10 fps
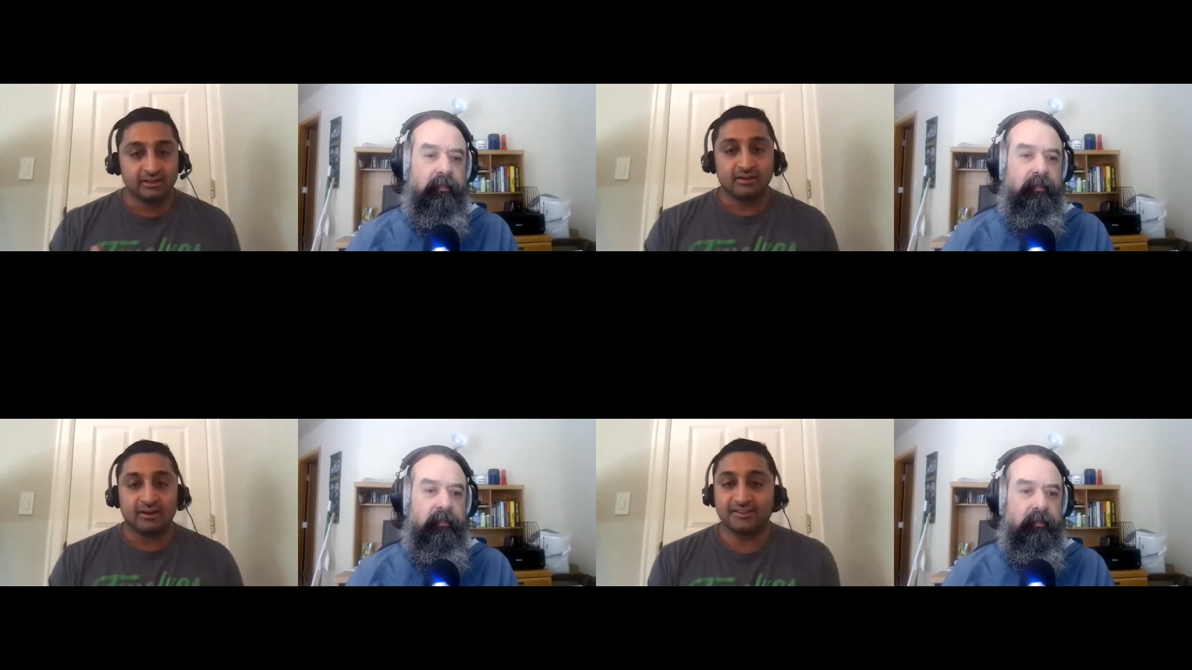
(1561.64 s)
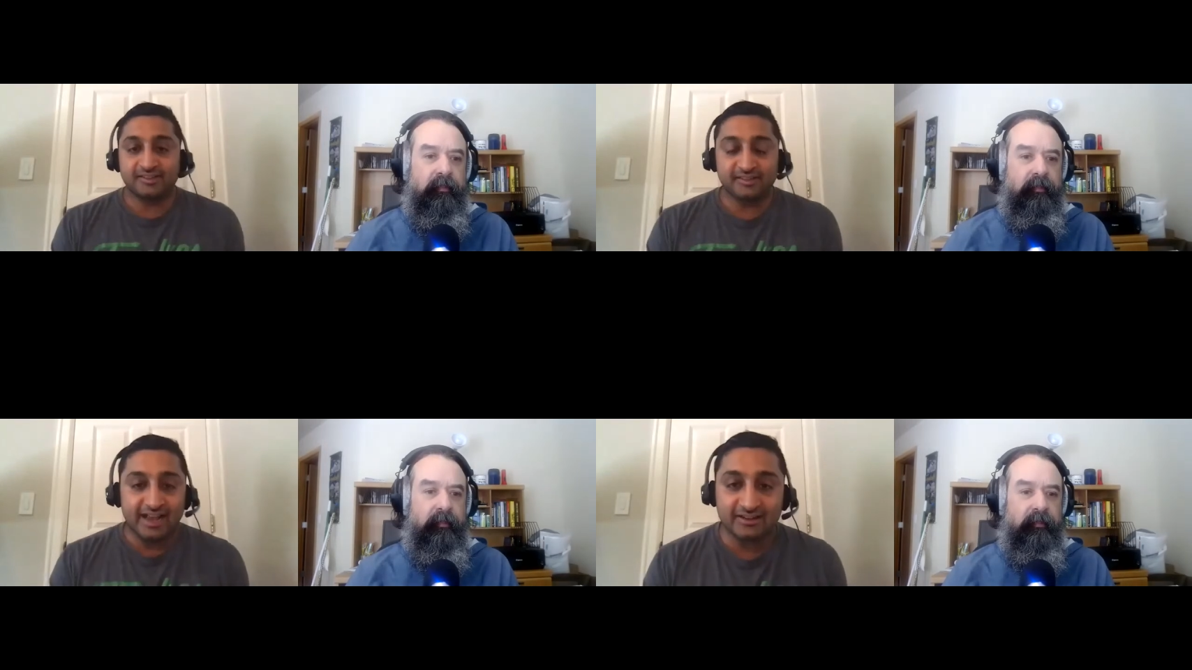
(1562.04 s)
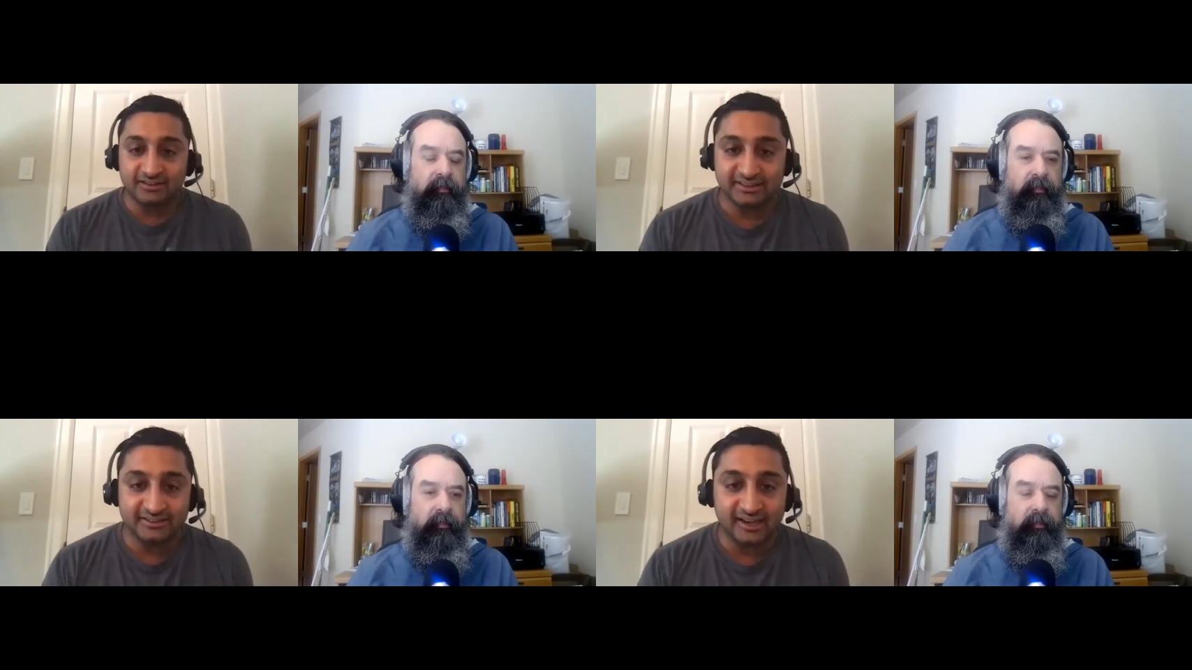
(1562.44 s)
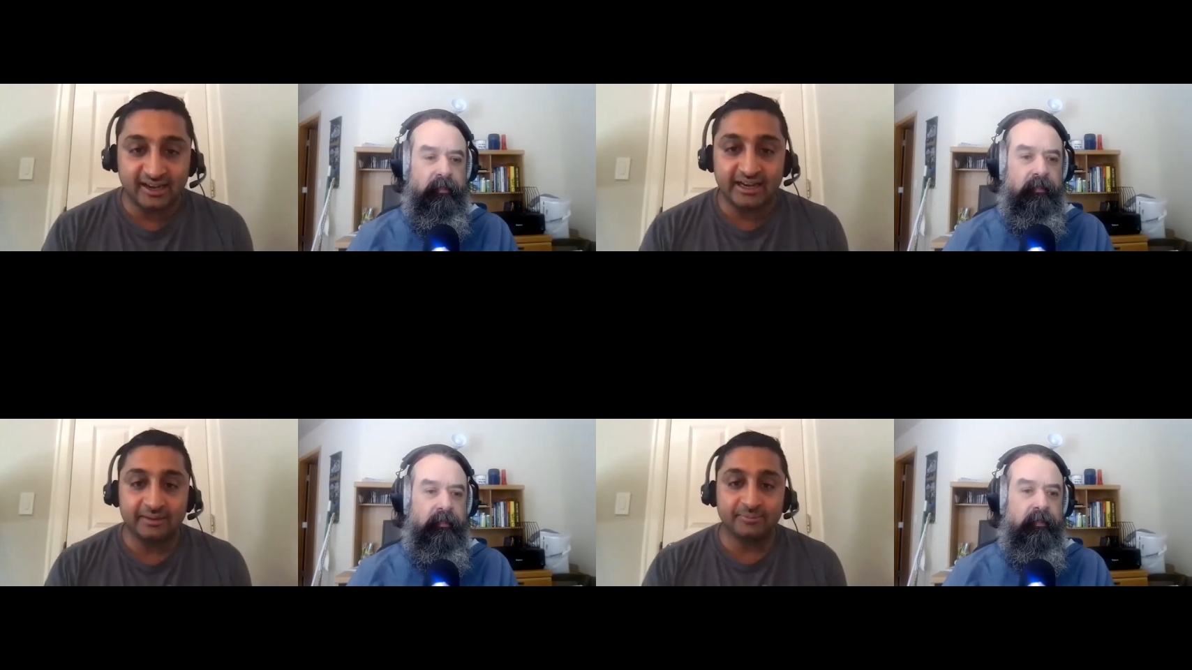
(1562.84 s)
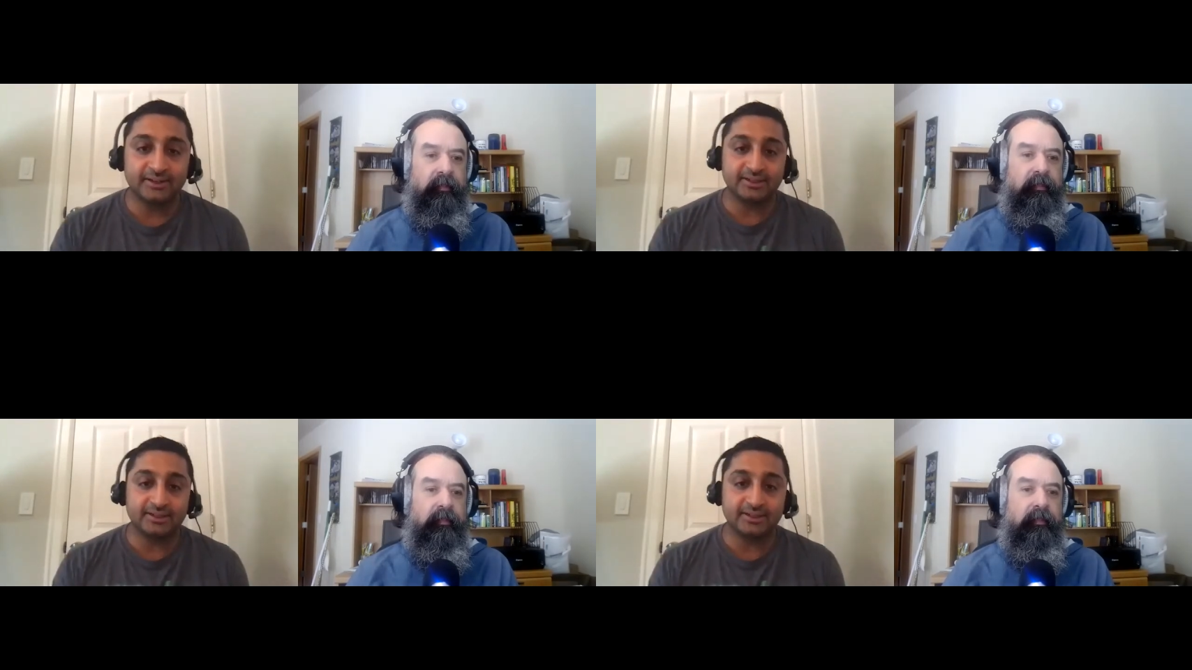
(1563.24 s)
Speaker 1: on Slack all the time.
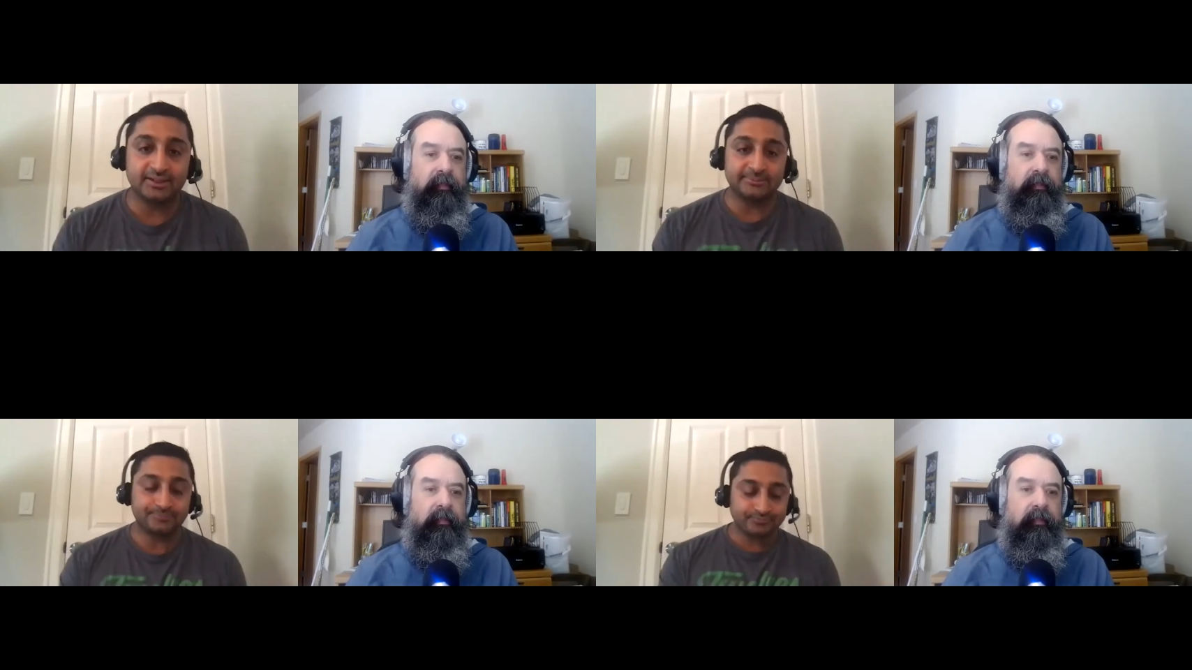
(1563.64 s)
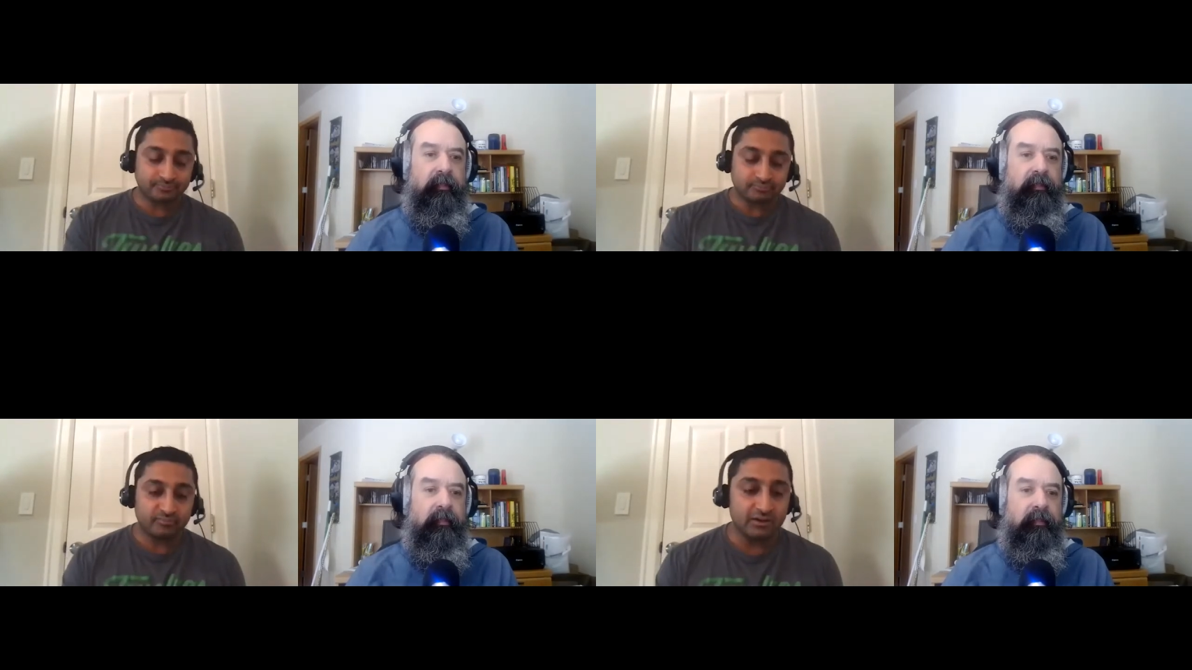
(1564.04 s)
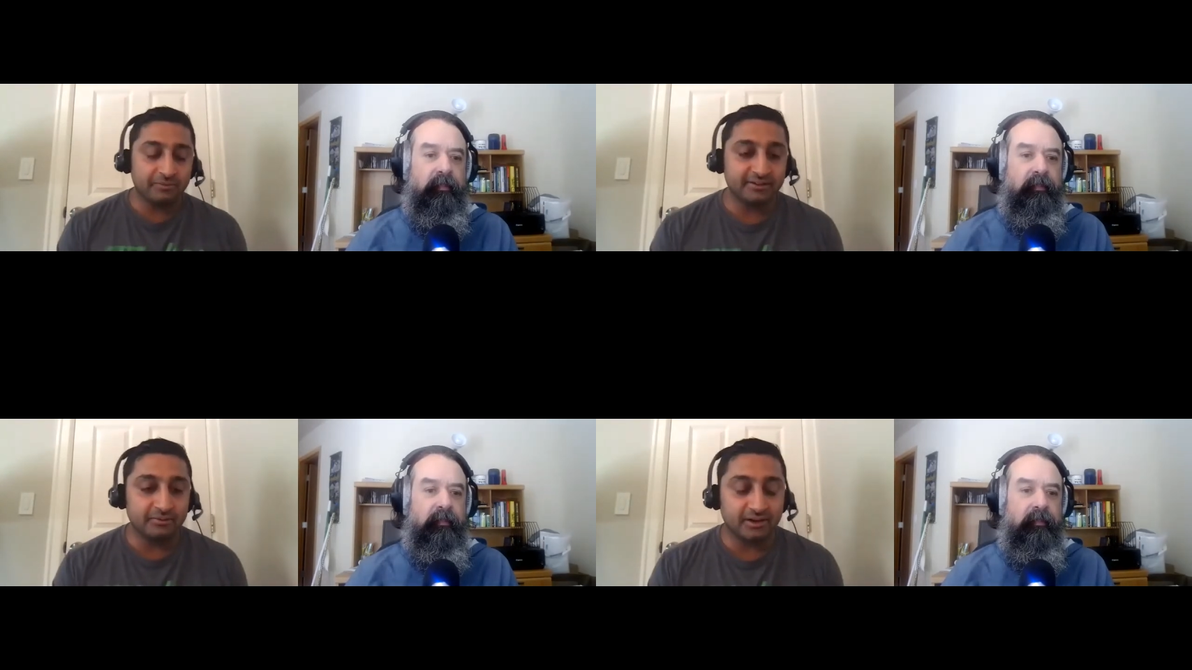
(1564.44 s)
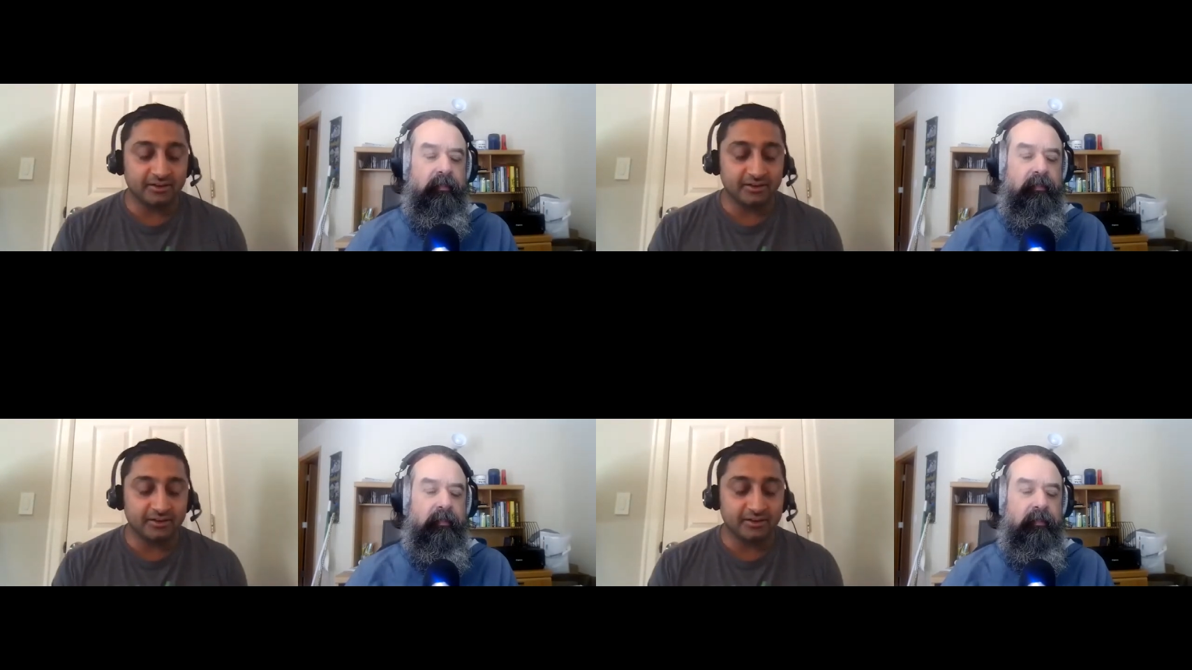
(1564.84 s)
We do our